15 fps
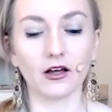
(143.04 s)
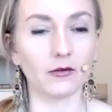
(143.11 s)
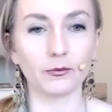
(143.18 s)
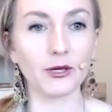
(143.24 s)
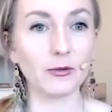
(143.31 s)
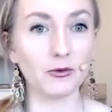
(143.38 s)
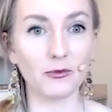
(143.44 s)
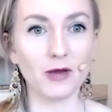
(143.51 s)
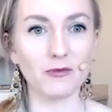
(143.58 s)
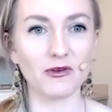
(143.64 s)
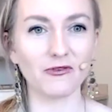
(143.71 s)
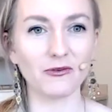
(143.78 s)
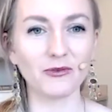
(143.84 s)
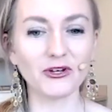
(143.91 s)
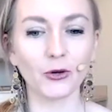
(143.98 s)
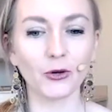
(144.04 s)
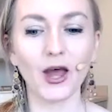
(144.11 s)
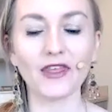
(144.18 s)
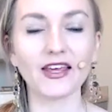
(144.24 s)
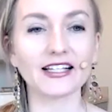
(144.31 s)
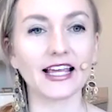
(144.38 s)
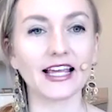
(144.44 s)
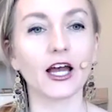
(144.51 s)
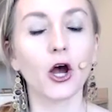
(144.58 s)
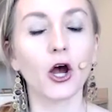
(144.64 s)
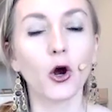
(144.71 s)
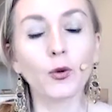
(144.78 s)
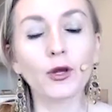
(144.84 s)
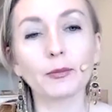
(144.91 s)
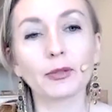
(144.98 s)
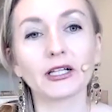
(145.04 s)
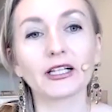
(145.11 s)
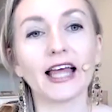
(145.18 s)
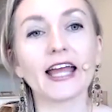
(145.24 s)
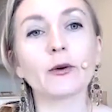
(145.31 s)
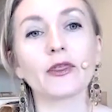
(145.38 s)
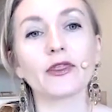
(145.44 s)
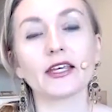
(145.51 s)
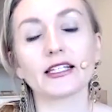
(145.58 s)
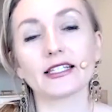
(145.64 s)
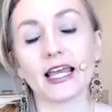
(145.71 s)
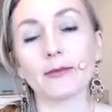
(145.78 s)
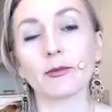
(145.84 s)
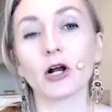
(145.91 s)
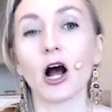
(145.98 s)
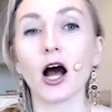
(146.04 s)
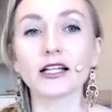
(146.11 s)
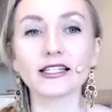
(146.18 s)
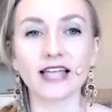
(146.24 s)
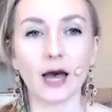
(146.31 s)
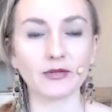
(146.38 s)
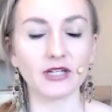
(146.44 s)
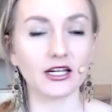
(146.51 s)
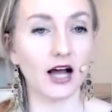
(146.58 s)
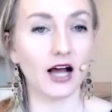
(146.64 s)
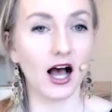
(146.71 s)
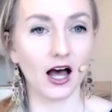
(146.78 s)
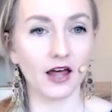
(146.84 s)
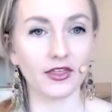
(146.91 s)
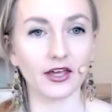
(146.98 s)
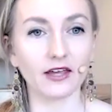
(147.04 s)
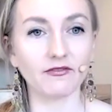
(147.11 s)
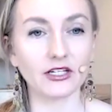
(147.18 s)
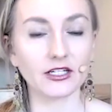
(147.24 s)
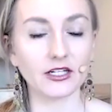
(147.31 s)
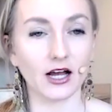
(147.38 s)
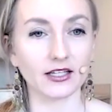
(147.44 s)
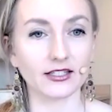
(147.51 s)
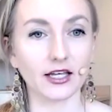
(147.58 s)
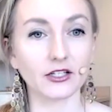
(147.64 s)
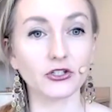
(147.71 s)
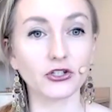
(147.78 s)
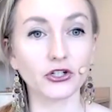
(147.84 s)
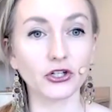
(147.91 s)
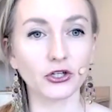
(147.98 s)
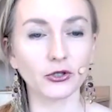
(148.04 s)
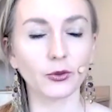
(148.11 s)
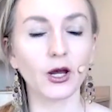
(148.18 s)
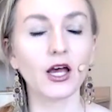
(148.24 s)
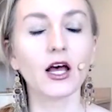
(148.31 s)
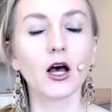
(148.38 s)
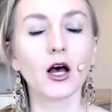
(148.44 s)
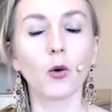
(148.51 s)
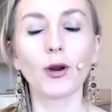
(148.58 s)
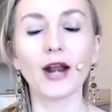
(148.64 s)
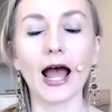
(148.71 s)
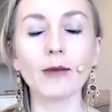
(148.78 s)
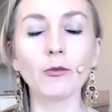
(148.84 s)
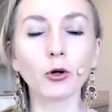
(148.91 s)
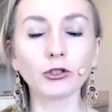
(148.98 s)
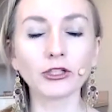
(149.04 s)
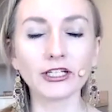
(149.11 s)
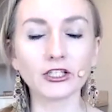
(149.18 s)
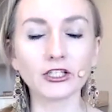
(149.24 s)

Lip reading: people may be familiar with is like we play with this same concept in hatha and vinyasa too. When I'm holding a